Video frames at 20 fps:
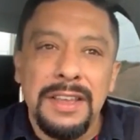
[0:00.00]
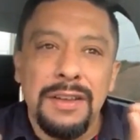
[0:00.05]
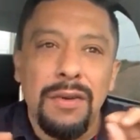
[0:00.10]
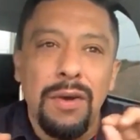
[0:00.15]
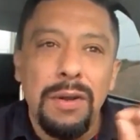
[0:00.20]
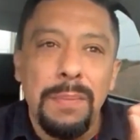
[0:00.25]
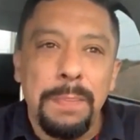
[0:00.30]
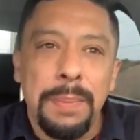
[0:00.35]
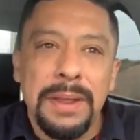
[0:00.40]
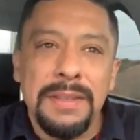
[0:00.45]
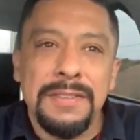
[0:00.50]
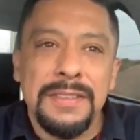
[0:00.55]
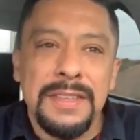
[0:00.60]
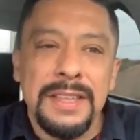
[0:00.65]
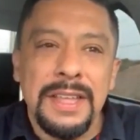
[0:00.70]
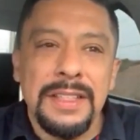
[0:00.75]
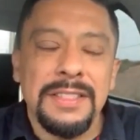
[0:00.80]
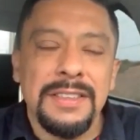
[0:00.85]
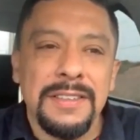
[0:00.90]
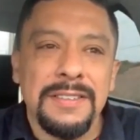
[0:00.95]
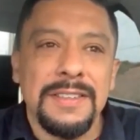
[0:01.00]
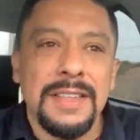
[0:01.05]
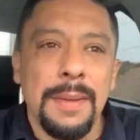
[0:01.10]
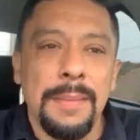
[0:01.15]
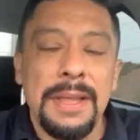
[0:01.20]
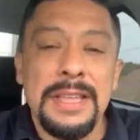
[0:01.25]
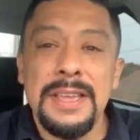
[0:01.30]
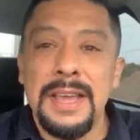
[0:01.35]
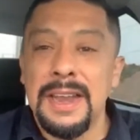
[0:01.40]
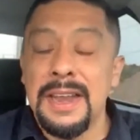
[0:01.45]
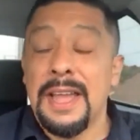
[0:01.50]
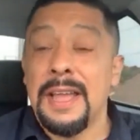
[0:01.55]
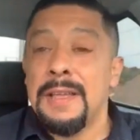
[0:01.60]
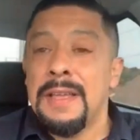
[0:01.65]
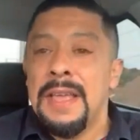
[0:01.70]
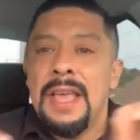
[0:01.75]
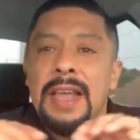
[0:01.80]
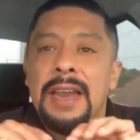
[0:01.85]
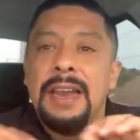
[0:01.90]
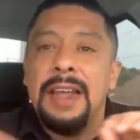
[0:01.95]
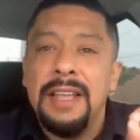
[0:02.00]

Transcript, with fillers: dijo el presidente esta mañana.